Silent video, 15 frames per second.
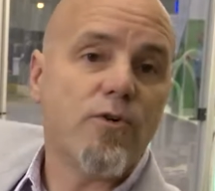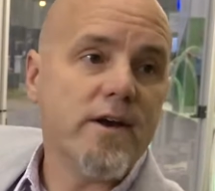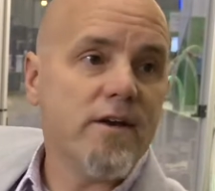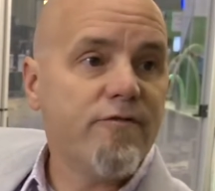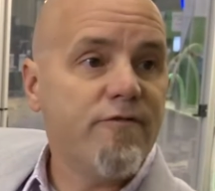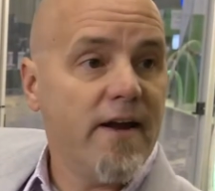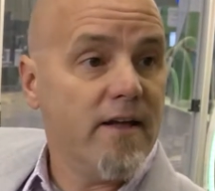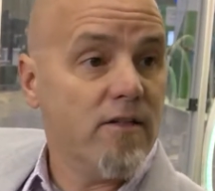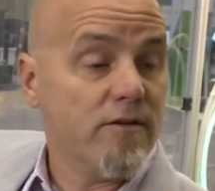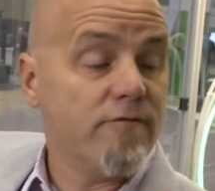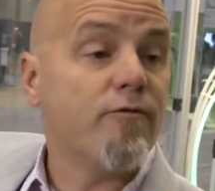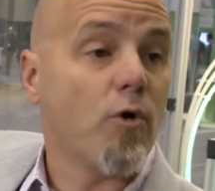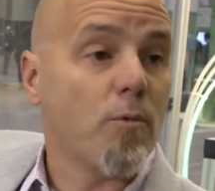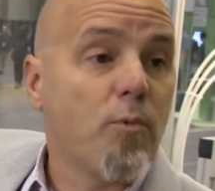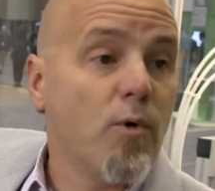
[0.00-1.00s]
going to fail in
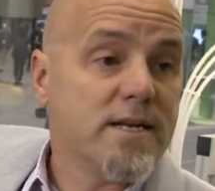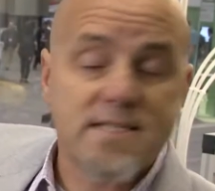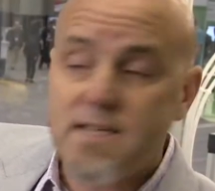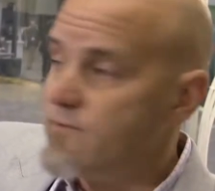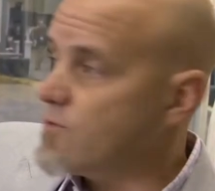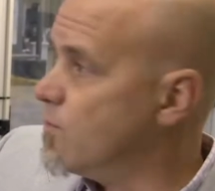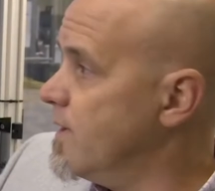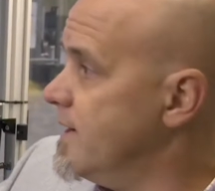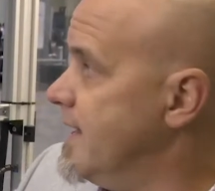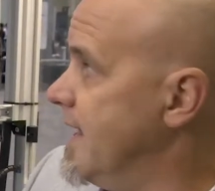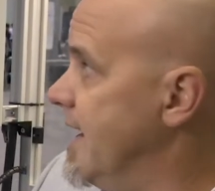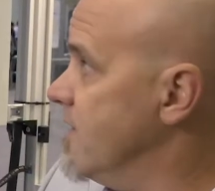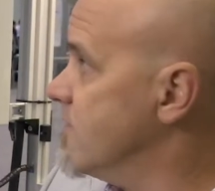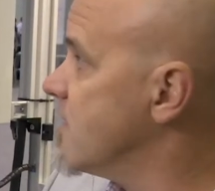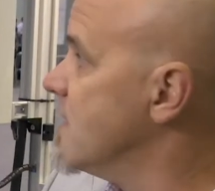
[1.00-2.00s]
4.71
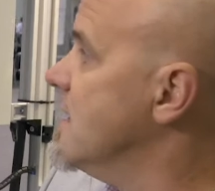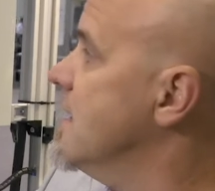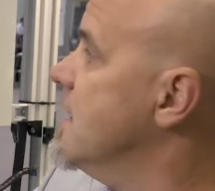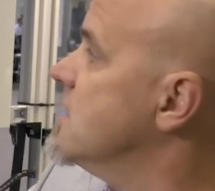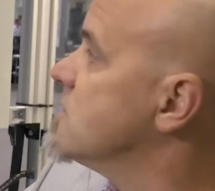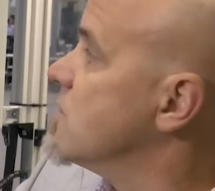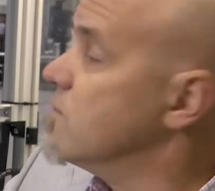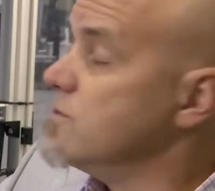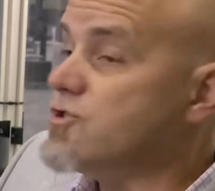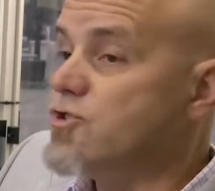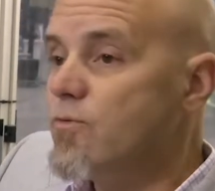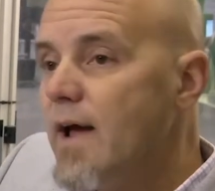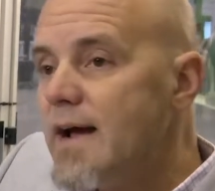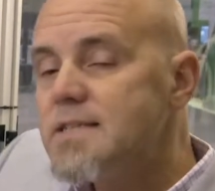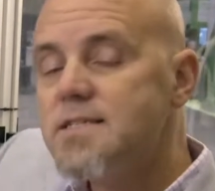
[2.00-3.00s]
days. So
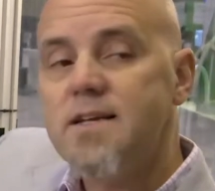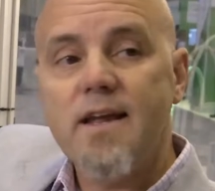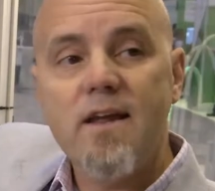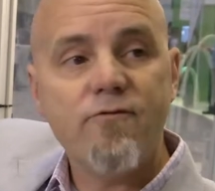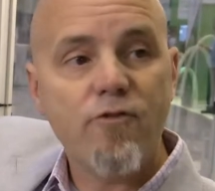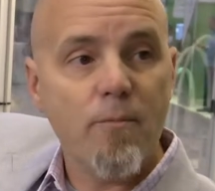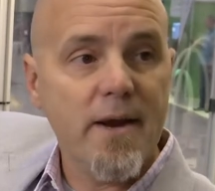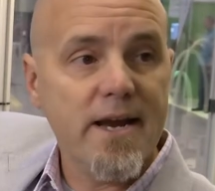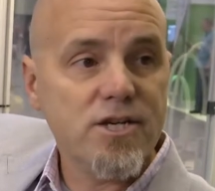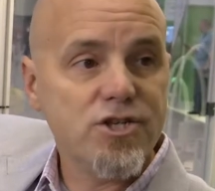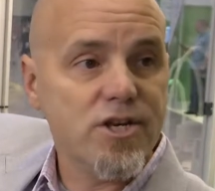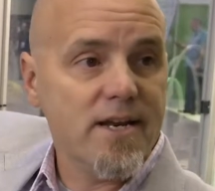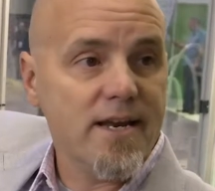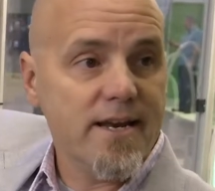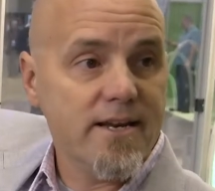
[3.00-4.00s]
direct
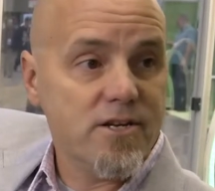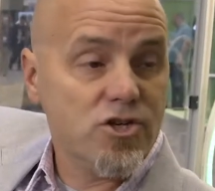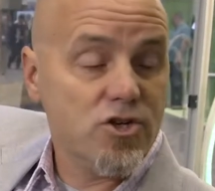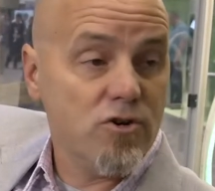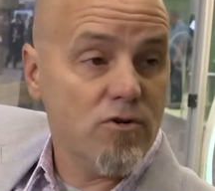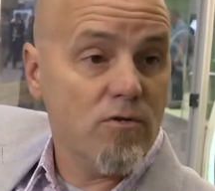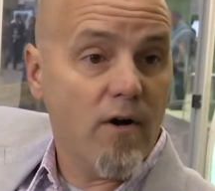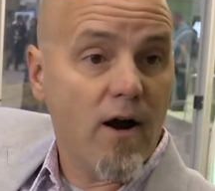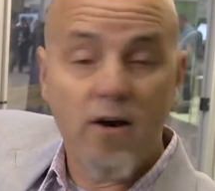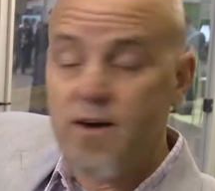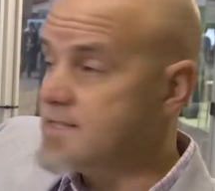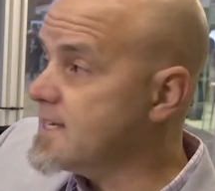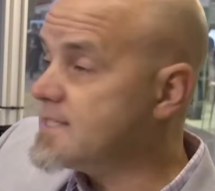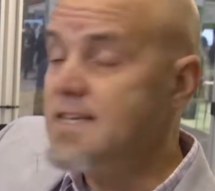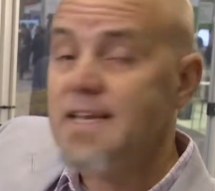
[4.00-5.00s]
information into our
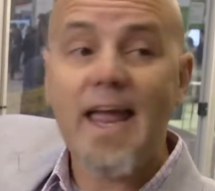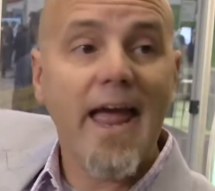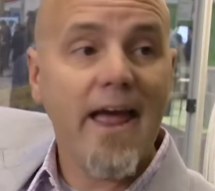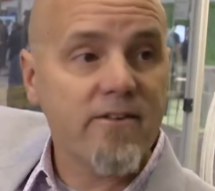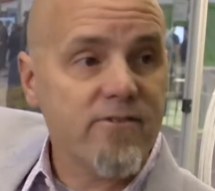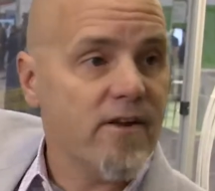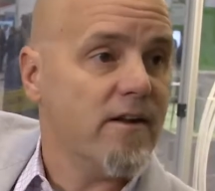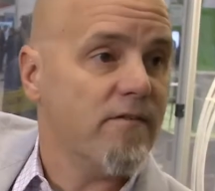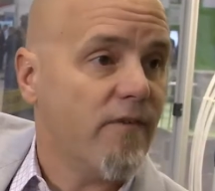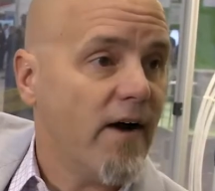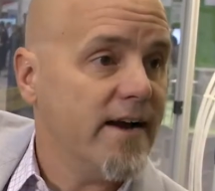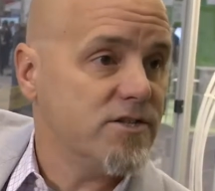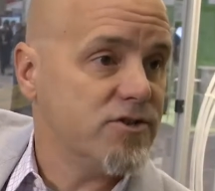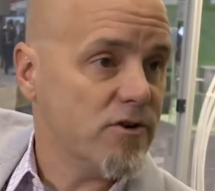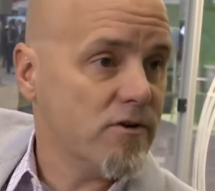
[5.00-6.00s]
existing Asset
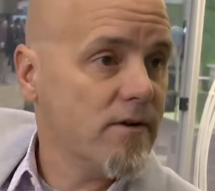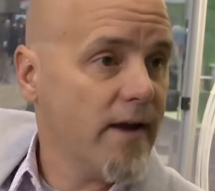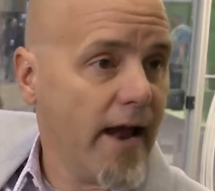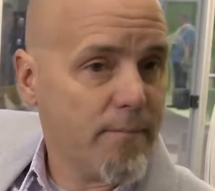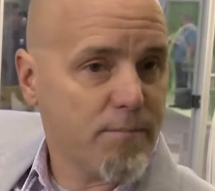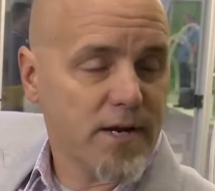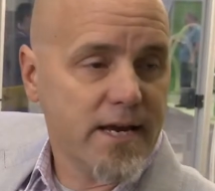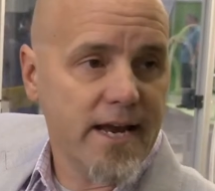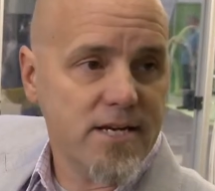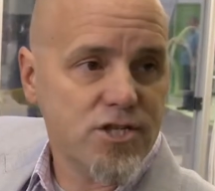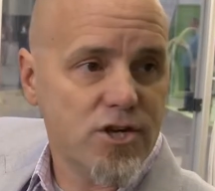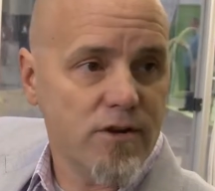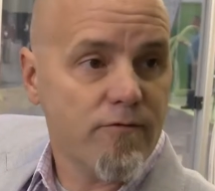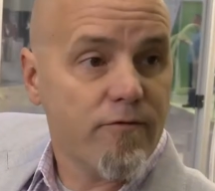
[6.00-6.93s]
Advisor application